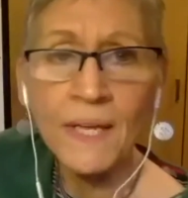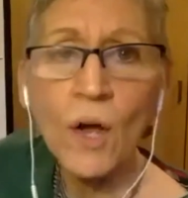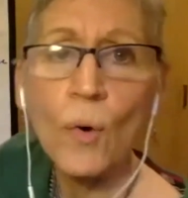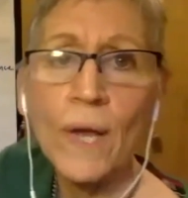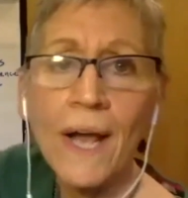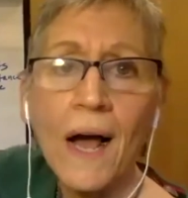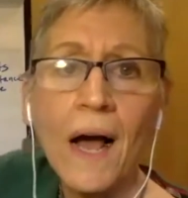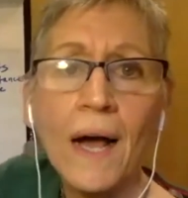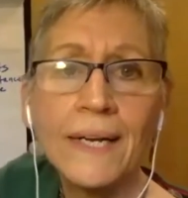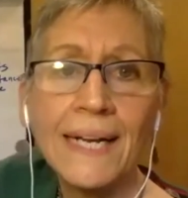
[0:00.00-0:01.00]
going
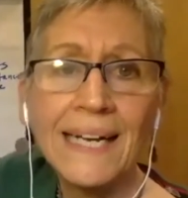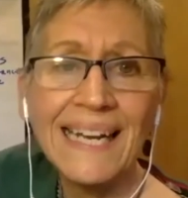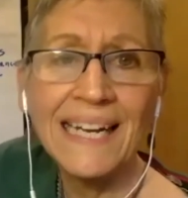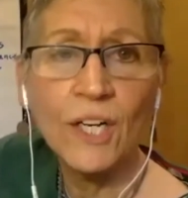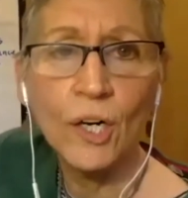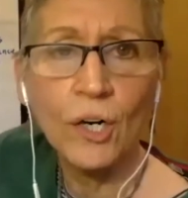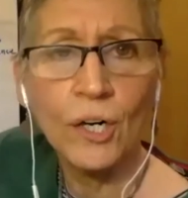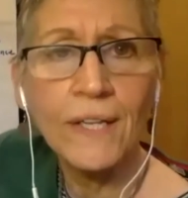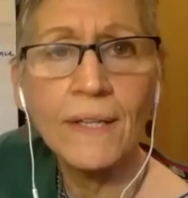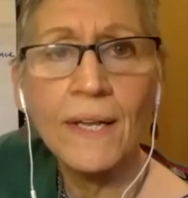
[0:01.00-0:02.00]
on in here,
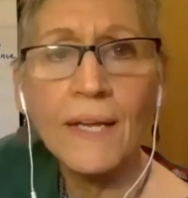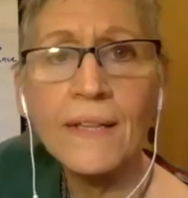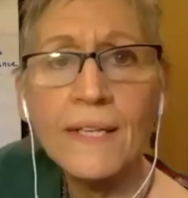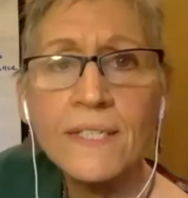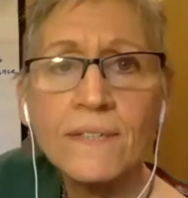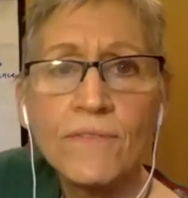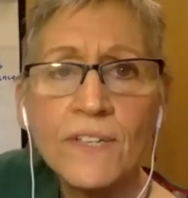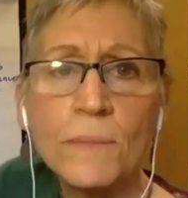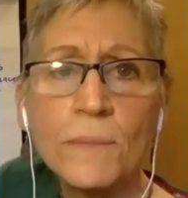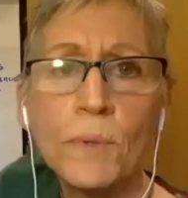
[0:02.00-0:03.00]
in this
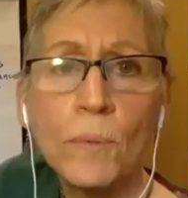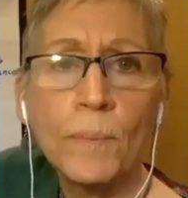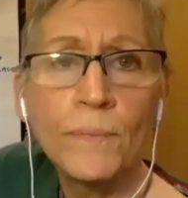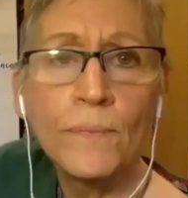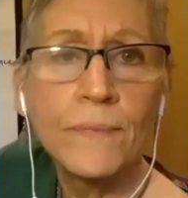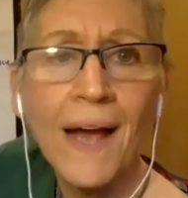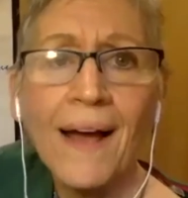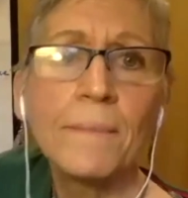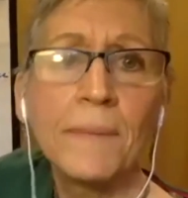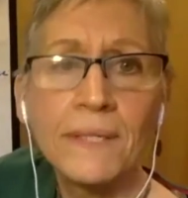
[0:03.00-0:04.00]
invisible
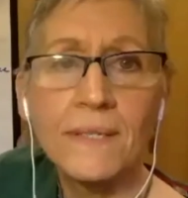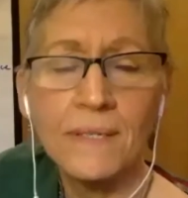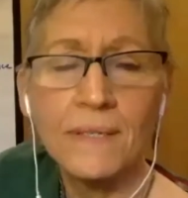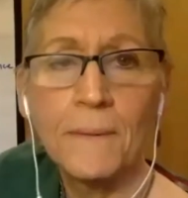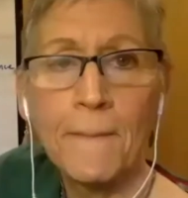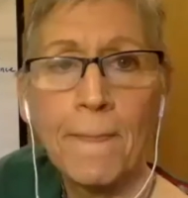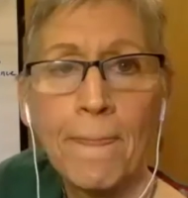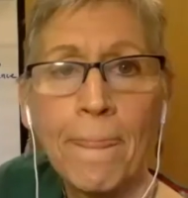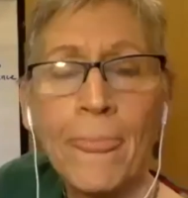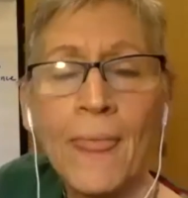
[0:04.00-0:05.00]
diamond,
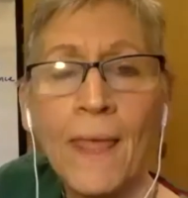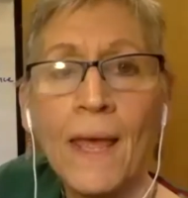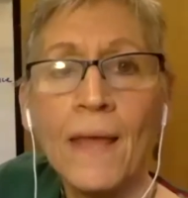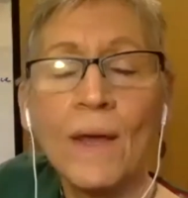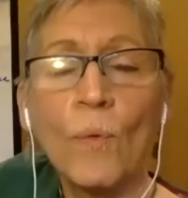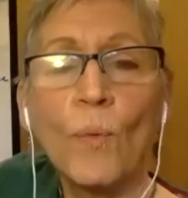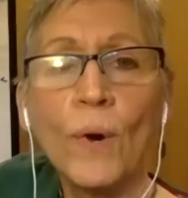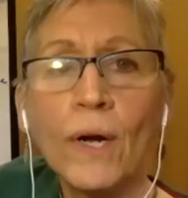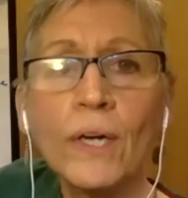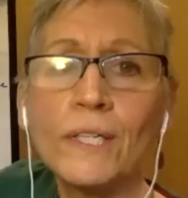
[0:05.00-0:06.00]
that
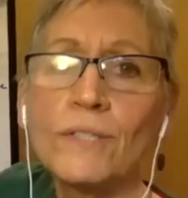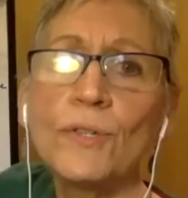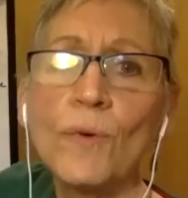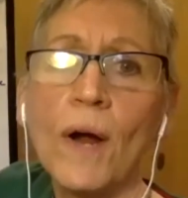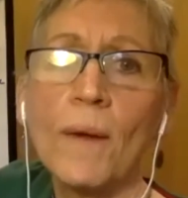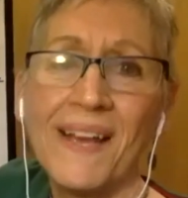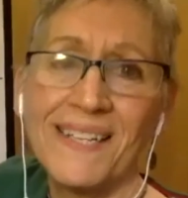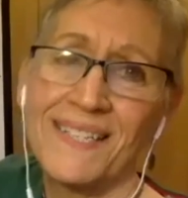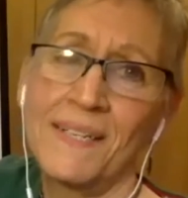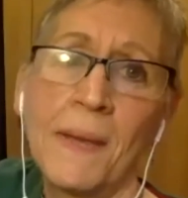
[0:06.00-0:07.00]
we're going to do our
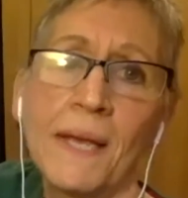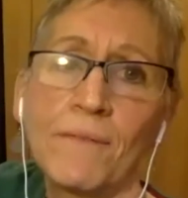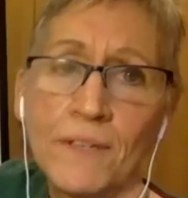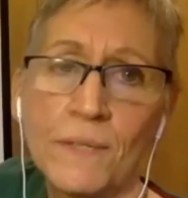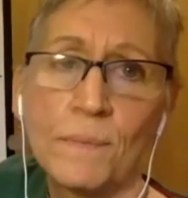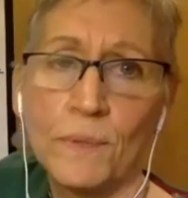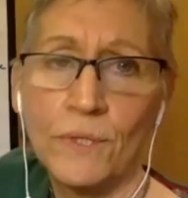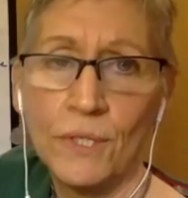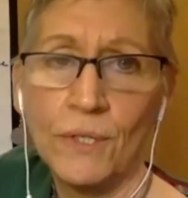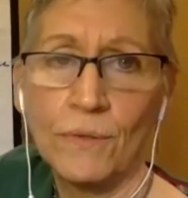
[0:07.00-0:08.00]
best to make visible
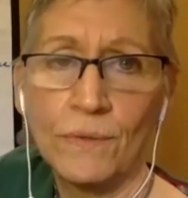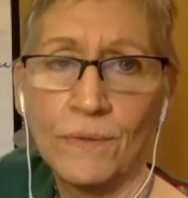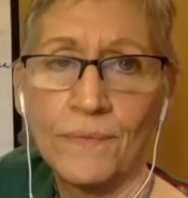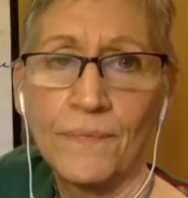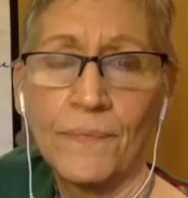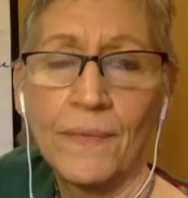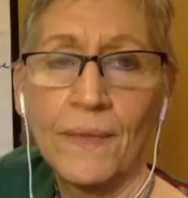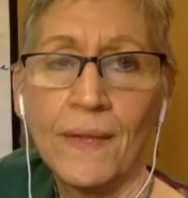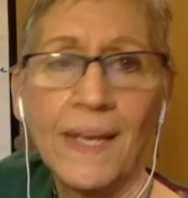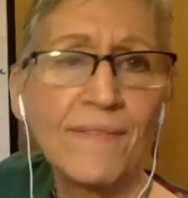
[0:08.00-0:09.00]
to you,
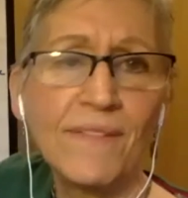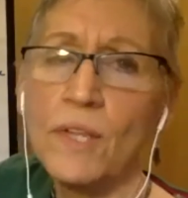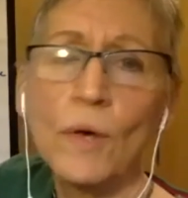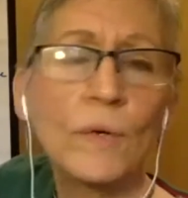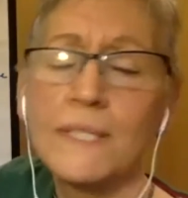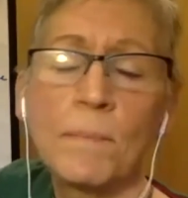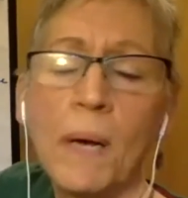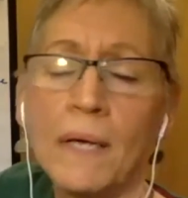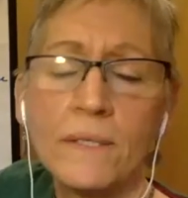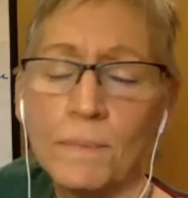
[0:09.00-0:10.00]
even though it's
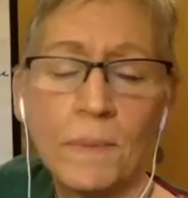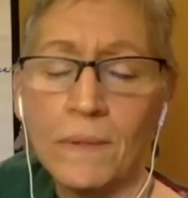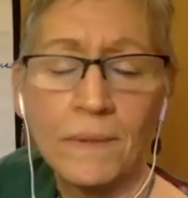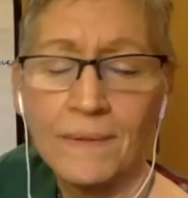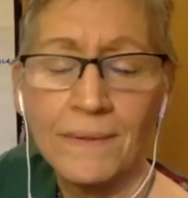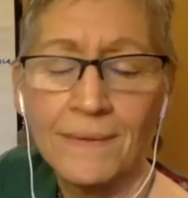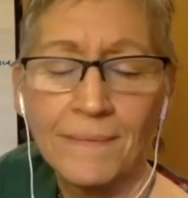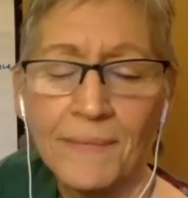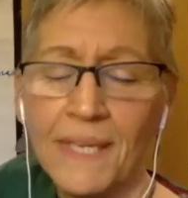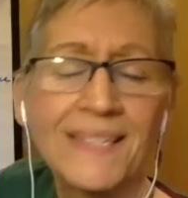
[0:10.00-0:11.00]
impossible
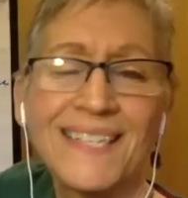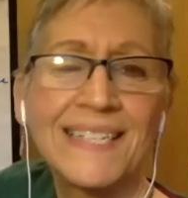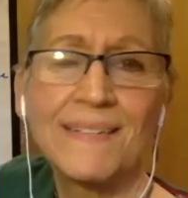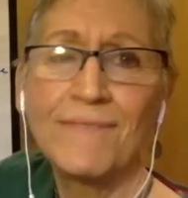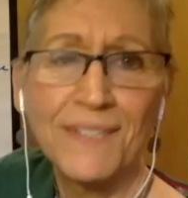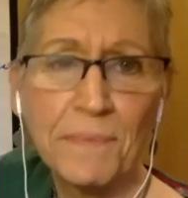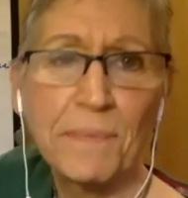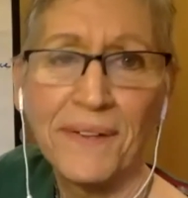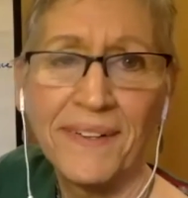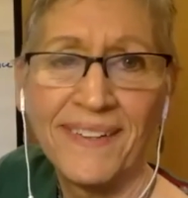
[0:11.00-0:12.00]
because it's invisible.